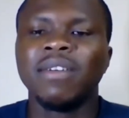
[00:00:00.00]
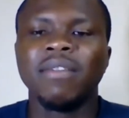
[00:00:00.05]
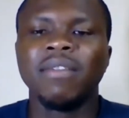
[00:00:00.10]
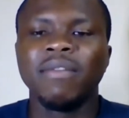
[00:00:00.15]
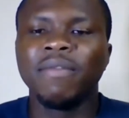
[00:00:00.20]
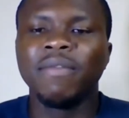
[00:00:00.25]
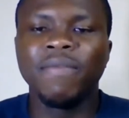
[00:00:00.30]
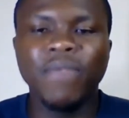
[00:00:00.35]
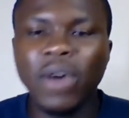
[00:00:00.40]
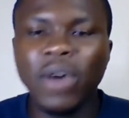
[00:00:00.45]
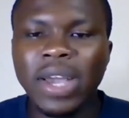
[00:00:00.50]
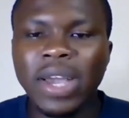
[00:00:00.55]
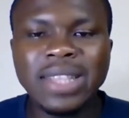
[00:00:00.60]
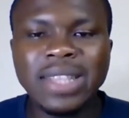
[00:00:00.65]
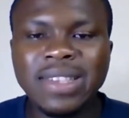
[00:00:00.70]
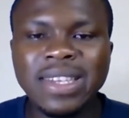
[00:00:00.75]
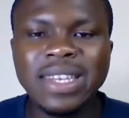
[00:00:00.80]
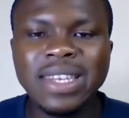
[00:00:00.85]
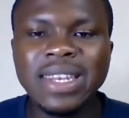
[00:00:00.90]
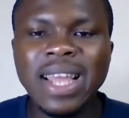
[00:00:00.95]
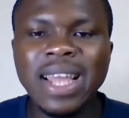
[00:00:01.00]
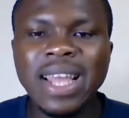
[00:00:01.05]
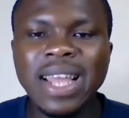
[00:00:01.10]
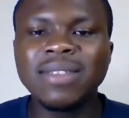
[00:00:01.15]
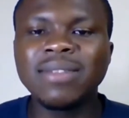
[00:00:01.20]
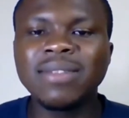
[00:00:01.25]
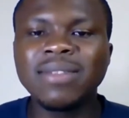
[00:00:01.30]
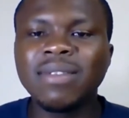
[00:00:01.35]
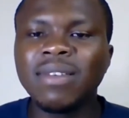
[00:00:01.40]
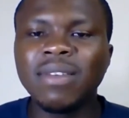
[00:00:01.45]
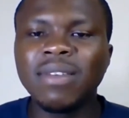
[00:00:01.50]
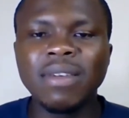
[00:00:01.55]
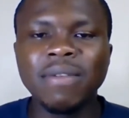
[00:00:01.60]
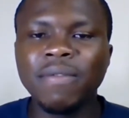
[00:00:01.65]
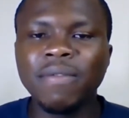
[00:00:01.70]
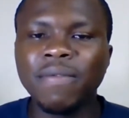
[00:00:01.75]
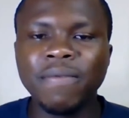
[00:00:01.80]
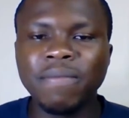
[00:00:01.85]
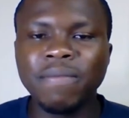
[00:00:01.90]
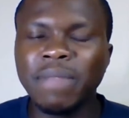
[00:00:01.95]
Forgetting that
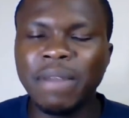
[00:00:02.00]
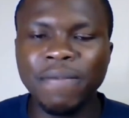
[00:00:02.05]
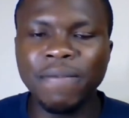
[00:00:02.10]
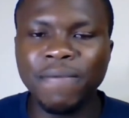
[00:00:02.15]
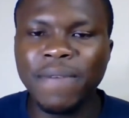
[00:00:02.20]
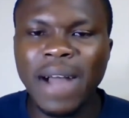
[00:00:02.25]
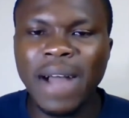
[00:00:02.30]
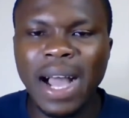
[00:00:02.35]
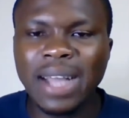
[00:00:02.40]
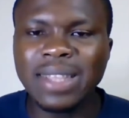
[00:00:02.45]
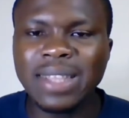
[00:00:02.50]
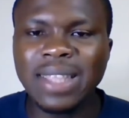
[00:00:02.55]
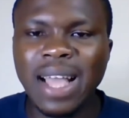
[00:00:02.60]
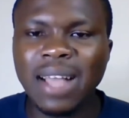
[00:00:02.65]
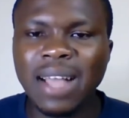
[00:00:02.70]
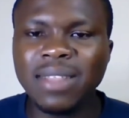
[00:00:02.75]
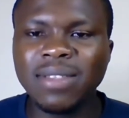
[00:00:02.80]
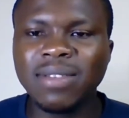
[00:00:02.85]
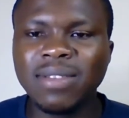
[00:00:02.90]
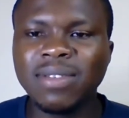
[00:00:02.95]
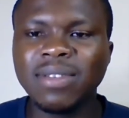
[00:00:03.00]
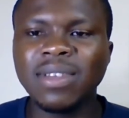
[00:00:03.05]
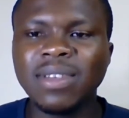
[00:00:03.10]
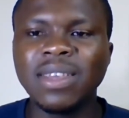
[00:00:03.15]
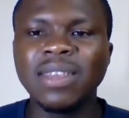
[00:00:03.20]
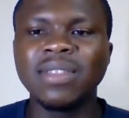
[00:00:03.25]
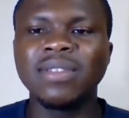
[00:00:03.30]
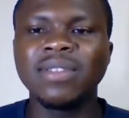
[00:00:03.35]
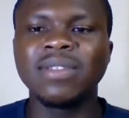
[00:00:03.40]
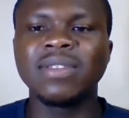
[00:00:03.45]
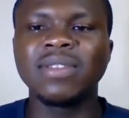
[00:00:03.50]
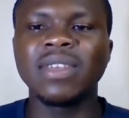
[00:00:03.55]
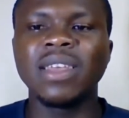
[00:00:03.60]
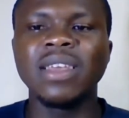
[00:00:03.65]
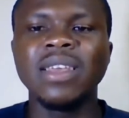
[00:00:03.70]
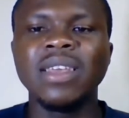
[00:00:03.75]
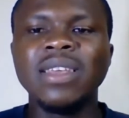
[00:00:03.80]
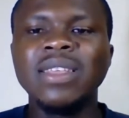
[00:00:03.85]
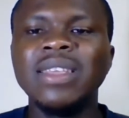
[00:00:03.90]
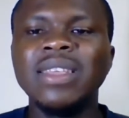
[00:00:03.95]
the fact that
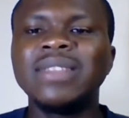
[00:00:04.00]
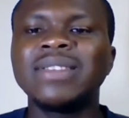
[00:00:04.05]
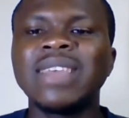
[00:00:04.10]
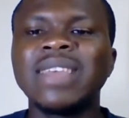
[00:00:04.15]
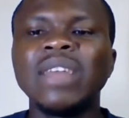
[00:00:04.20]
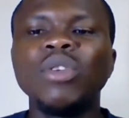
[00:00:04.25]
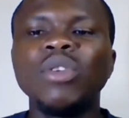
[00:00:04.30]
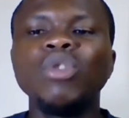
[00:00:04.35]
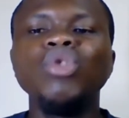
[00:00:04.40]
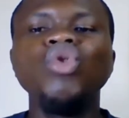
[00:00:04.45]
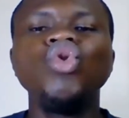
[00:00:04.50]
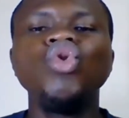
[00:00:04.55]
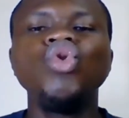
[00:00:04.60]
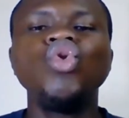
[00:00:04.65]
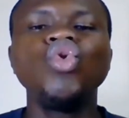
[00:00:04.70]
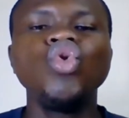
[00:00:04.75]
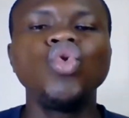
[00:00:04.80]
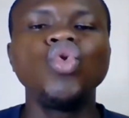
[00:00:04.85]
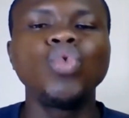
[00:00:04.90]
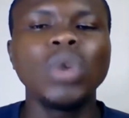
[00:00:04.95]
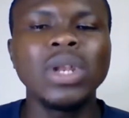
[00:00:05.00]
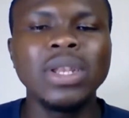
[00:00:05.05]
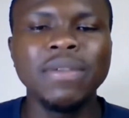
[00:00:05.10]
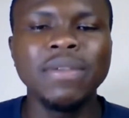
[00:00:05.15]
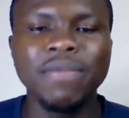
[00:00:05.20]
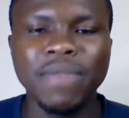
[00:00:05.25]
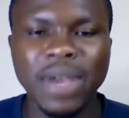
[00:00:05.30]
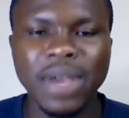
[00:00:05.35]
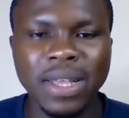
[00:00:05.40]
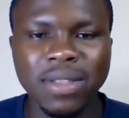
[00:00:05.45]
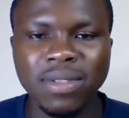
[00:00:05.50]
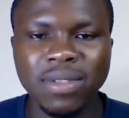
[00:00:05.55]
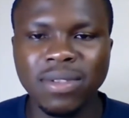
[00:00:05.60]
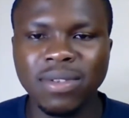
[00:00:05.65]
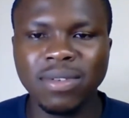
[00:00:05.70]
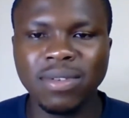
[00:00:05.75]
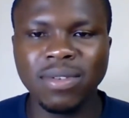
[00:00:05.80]
it's an unusual event.